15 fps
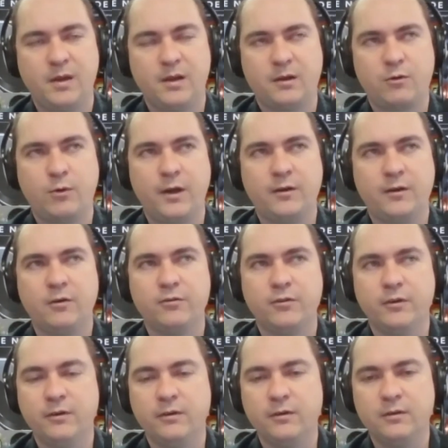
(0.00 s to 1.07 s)
quite
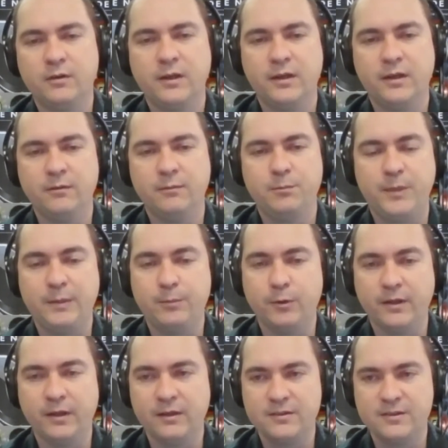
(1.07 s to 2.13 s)
often in people
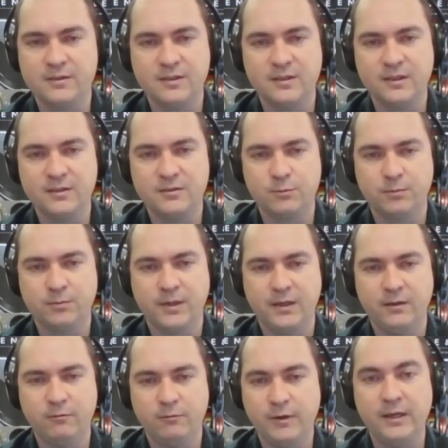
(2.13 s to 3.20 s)
that listen to these
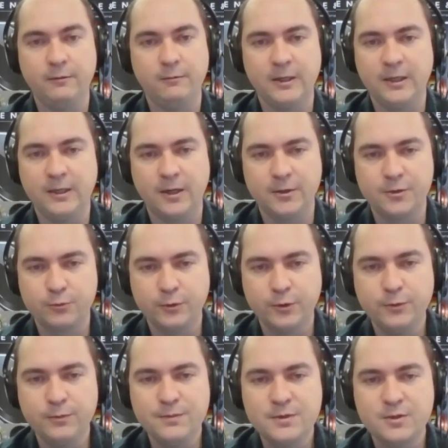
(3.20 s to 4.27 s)
in really, really large
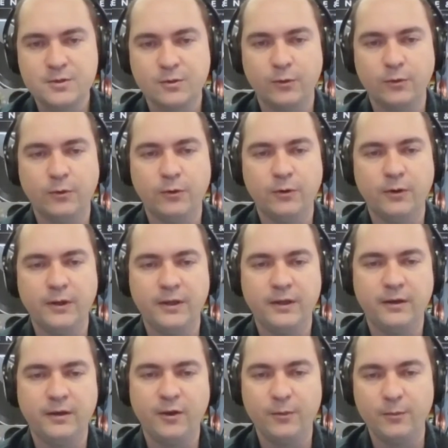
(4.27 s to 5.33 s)
rooms or
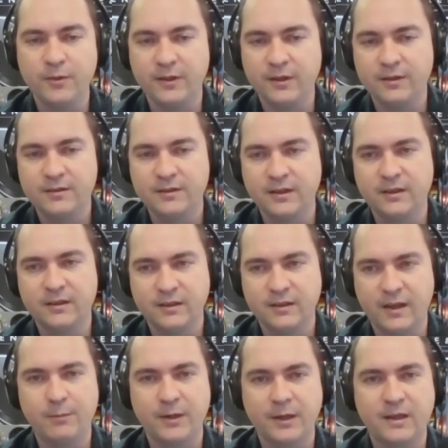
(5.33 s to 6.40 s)
in home theater
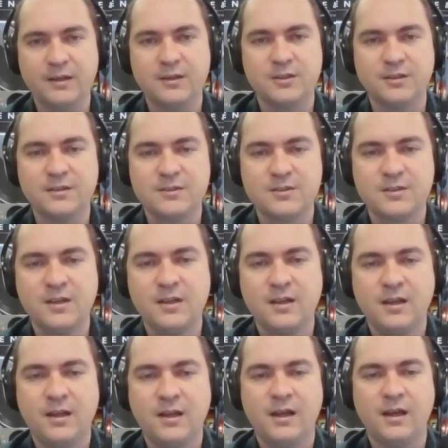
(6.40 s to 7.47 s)
applications,
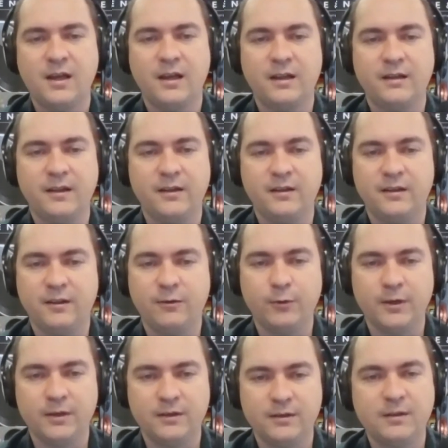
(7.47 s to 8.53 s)
they
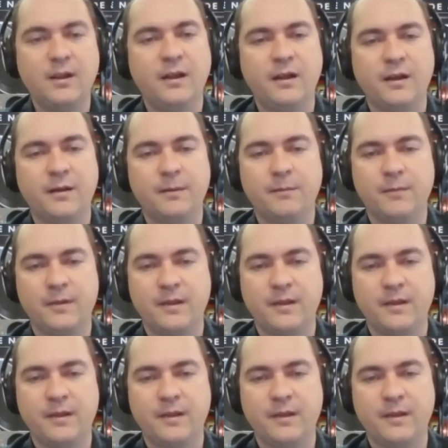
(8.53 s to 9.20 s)
want a